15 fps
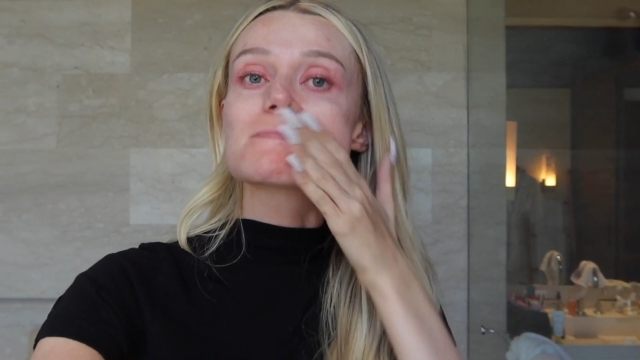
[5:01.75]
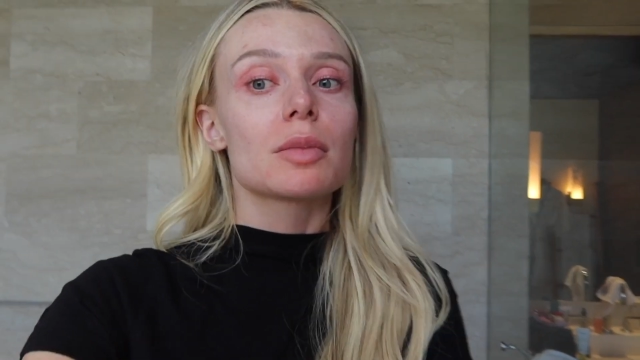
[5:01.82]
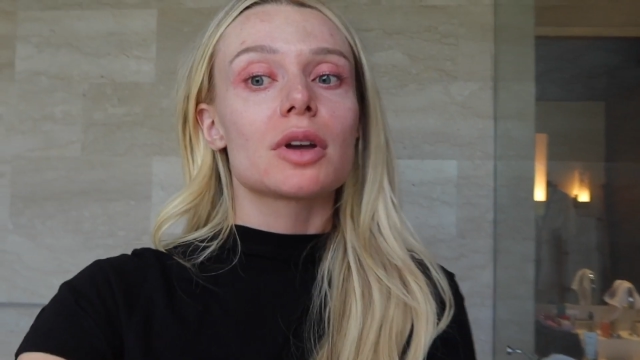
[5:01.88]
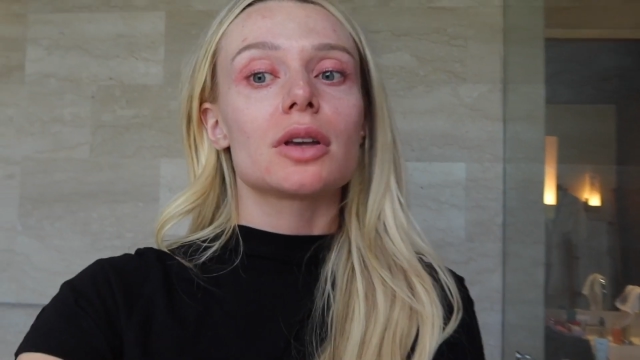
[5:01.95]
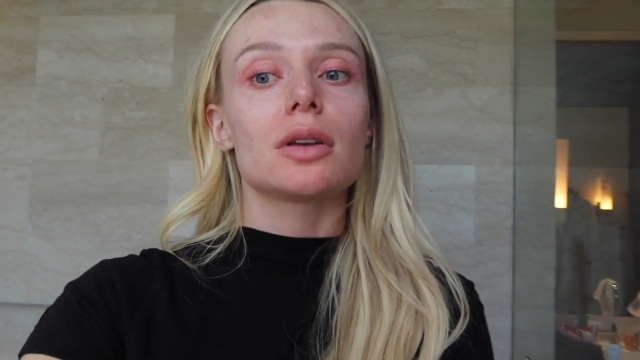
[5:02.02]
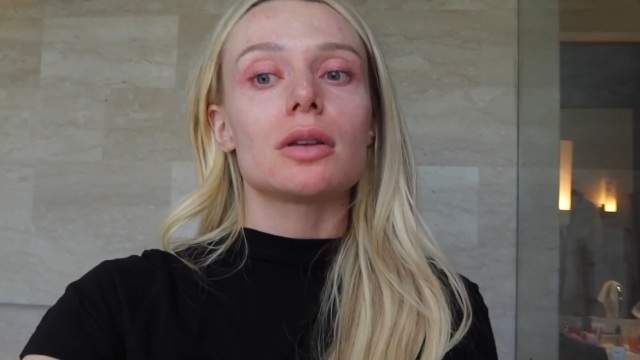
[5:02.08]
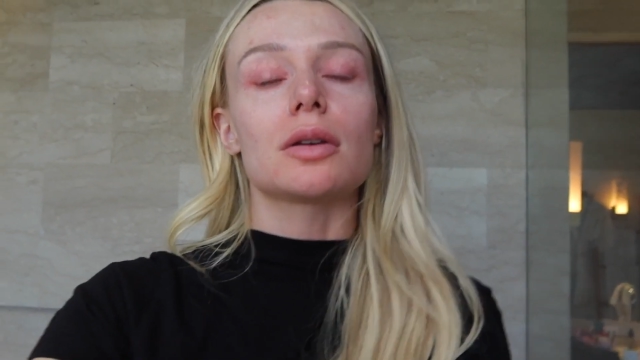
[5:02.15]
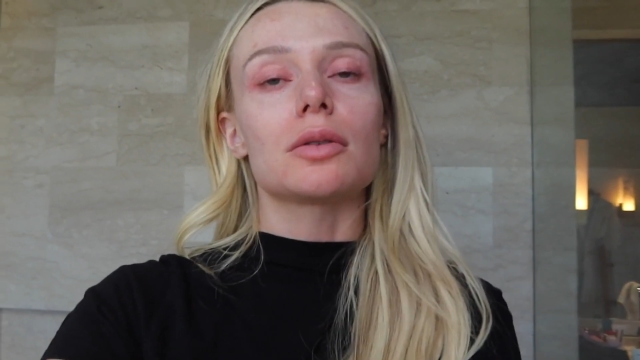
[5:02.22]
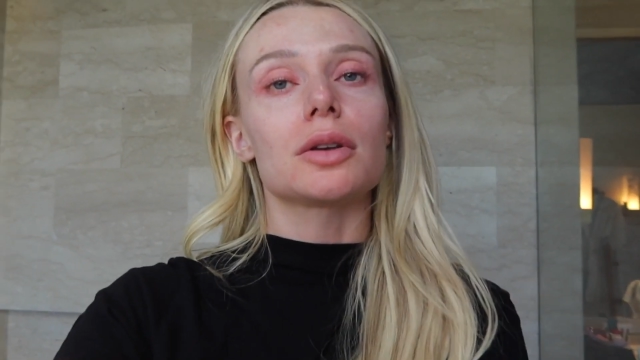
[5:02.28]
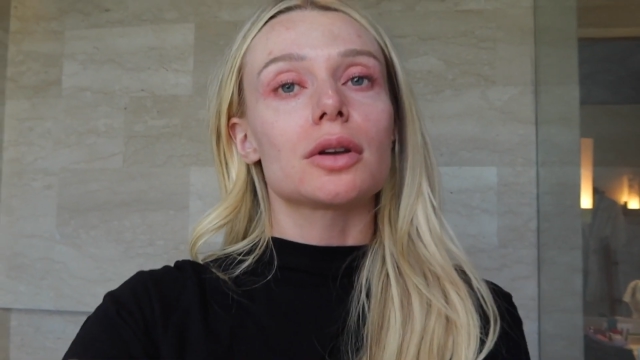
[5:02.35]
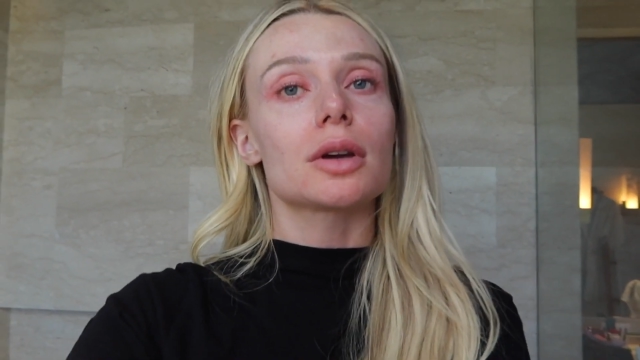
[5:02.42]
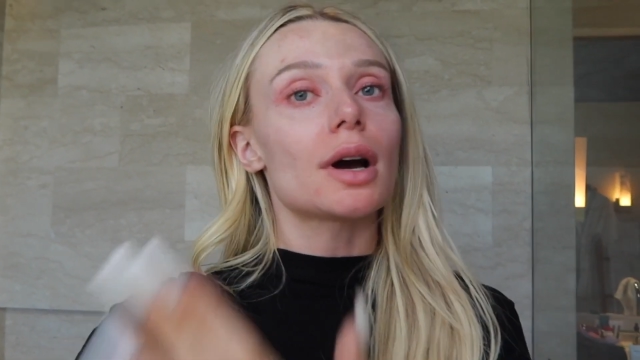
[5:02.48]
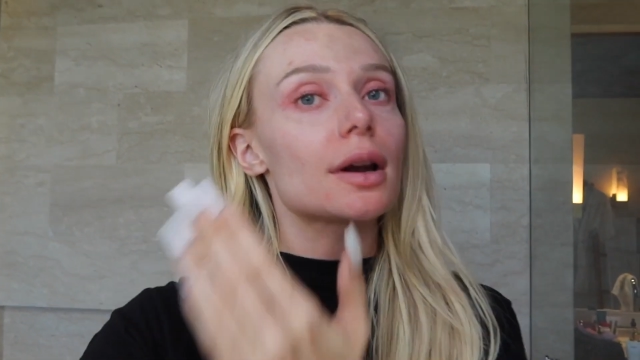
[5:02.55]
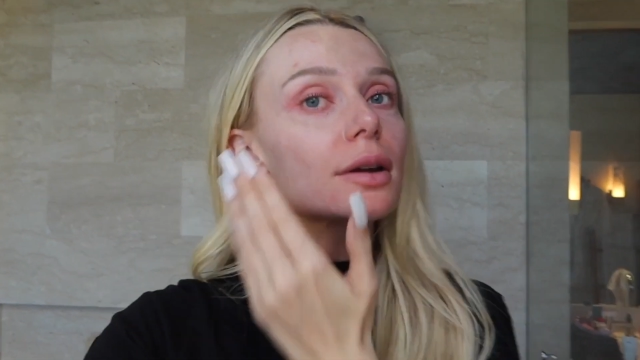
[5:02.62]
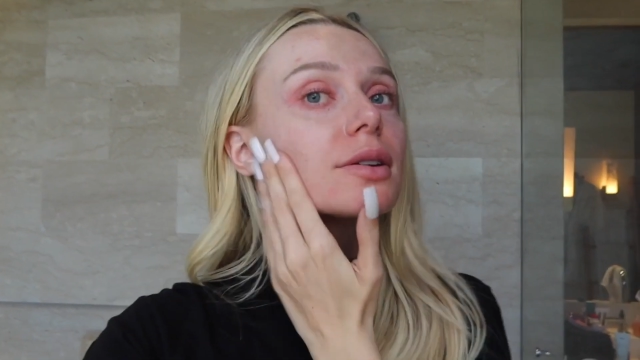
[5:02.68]
But, you know, you
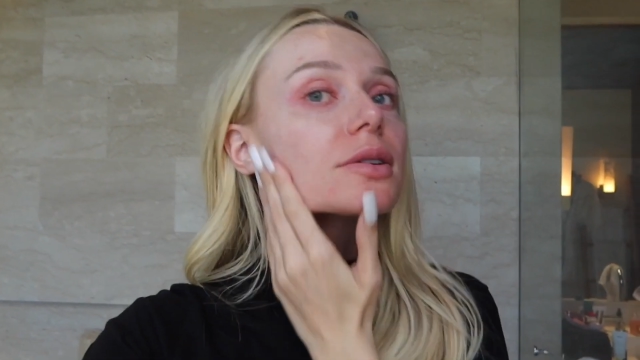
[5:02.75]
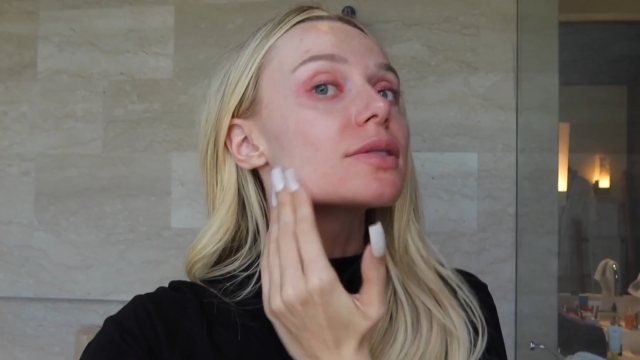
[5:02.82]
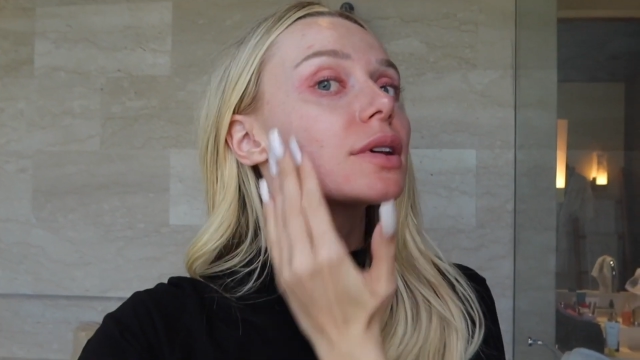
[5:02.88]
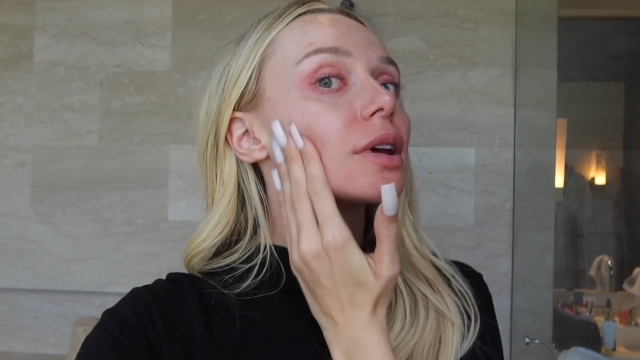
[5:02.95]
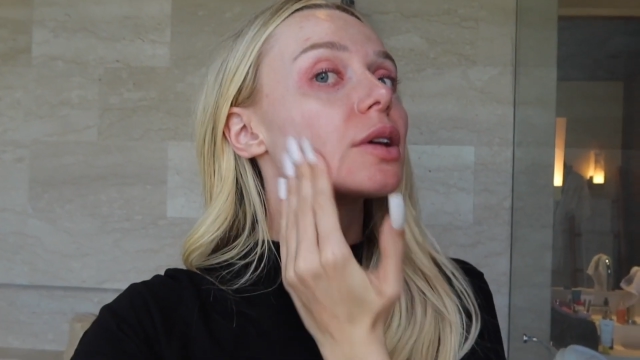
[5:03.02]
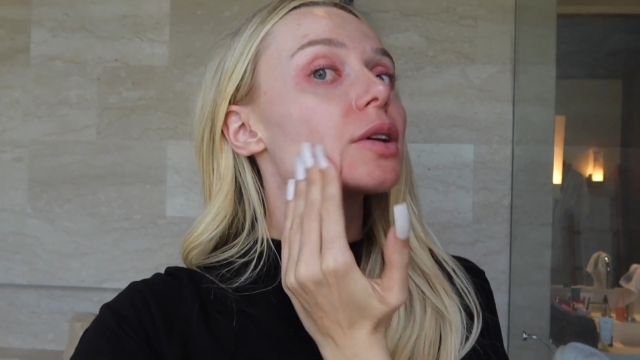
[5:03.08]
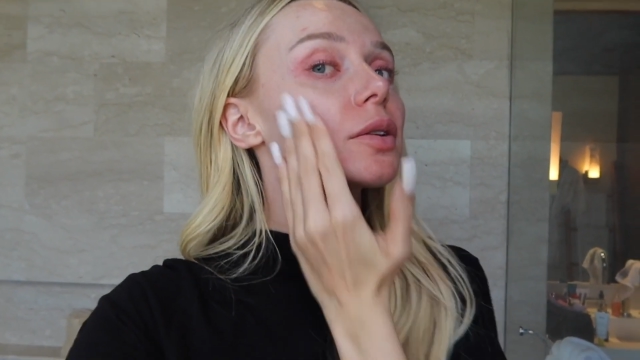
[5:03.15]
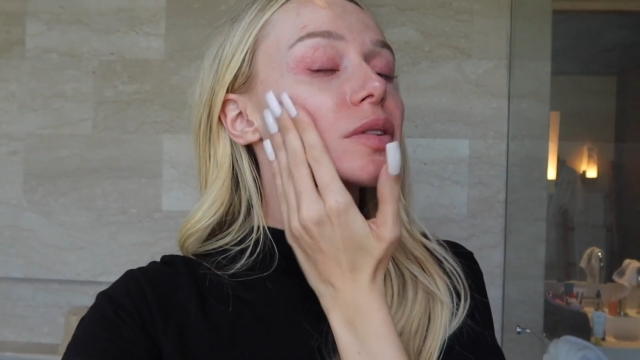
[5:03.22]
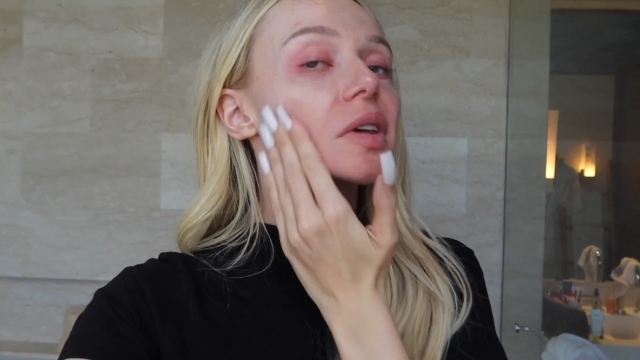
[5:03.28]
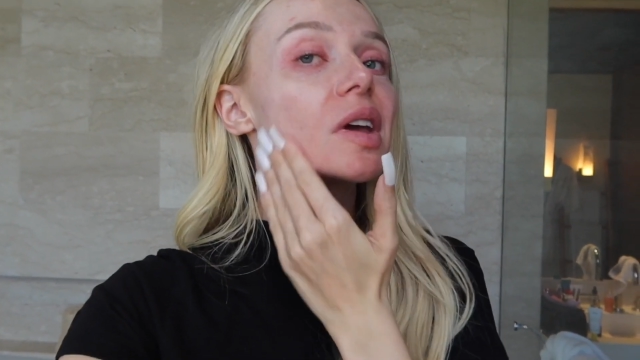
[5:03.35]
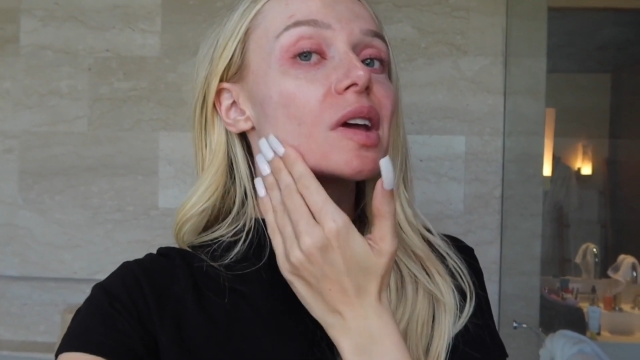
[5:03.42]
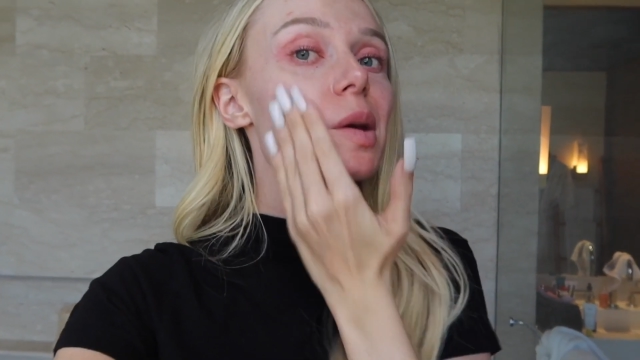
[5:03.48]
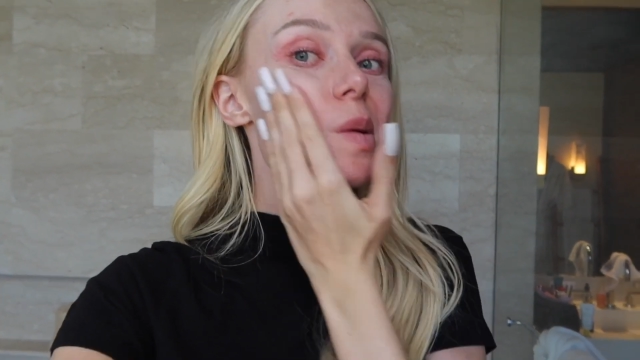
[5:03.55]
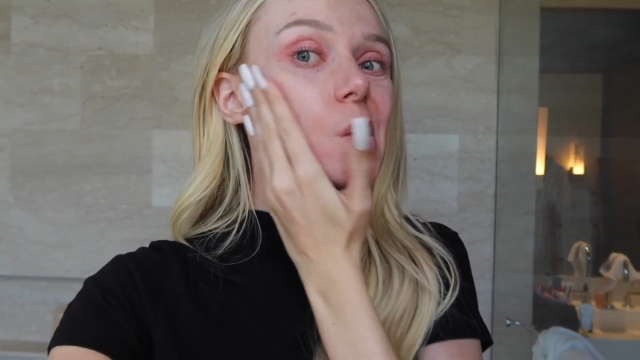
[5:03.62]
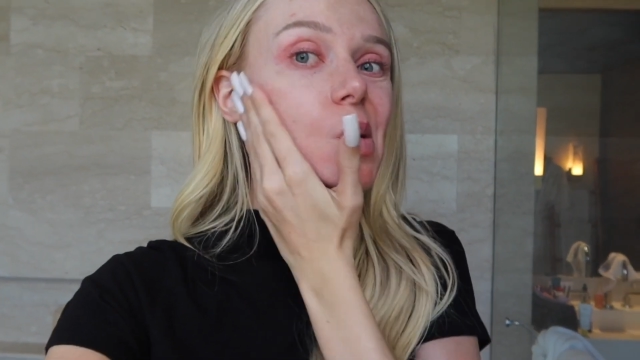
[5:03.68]
gotta just get your
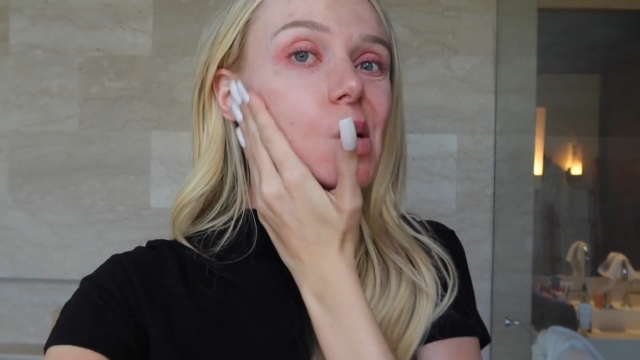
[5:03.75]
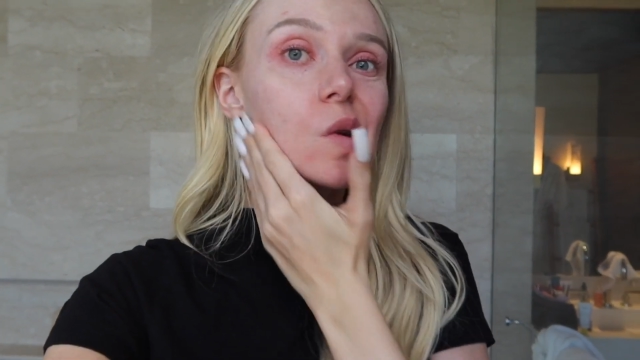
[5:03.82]
skin